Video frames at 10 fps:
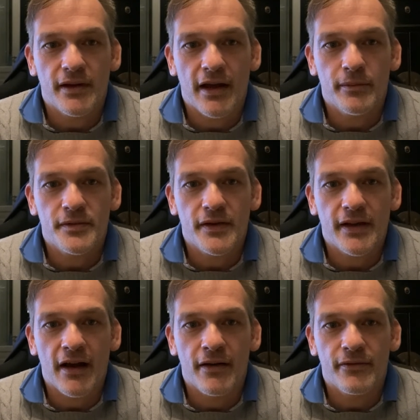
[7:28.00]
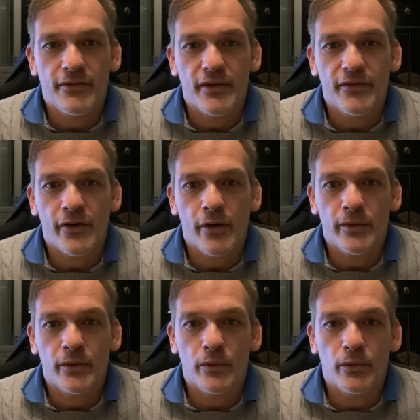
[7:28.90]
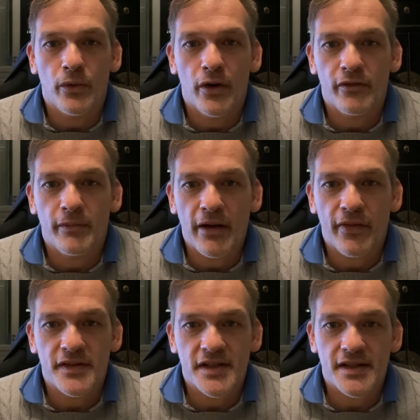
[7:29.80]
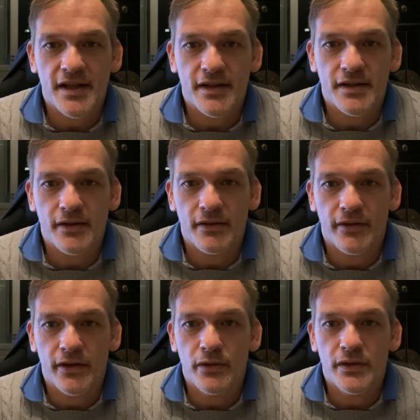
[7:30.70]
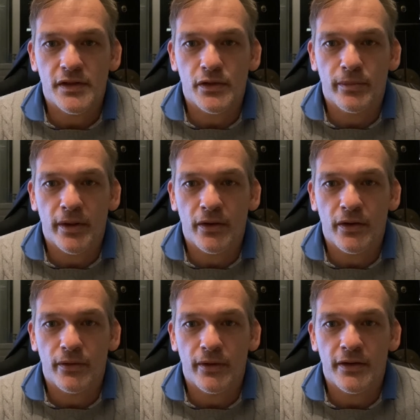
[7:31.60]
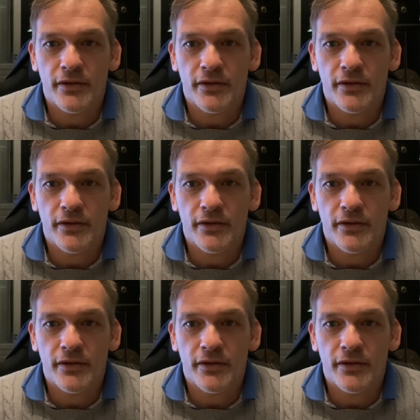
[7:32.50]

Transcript: to account for the phenomenal word-of-mouth success of a new dystopian Korean